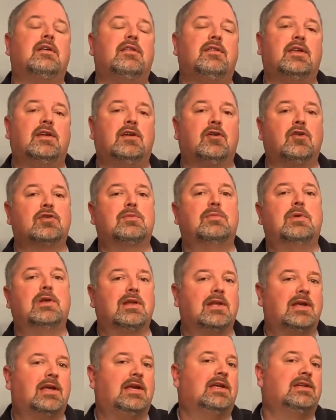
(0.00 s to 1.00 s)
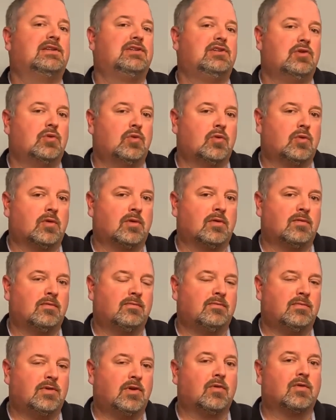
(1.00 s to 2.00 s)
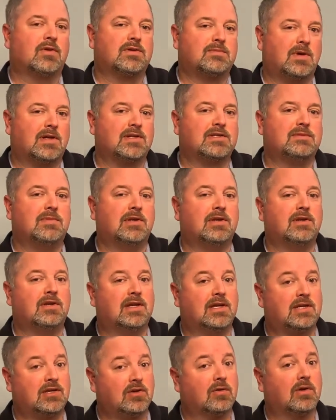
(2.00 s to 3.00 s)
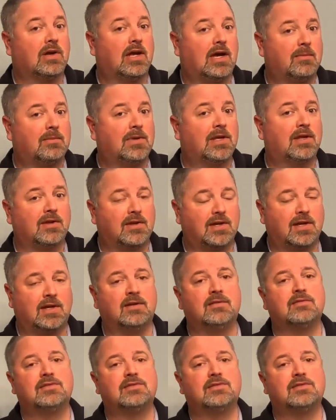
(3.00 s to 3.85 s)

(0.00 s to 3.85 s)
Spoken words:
then ultimately it's your responsibility and your liability.